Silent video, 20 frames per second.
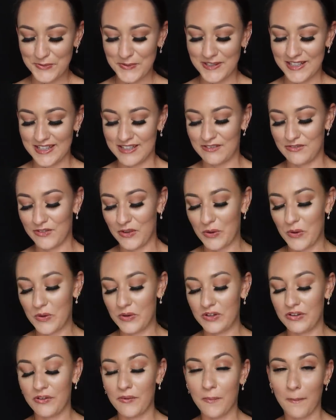we have
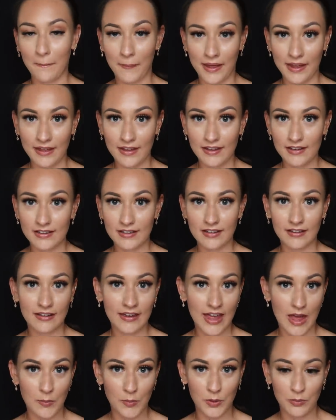got baked
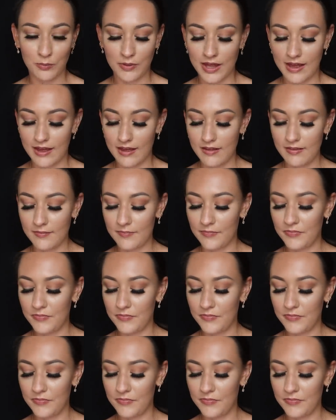camembert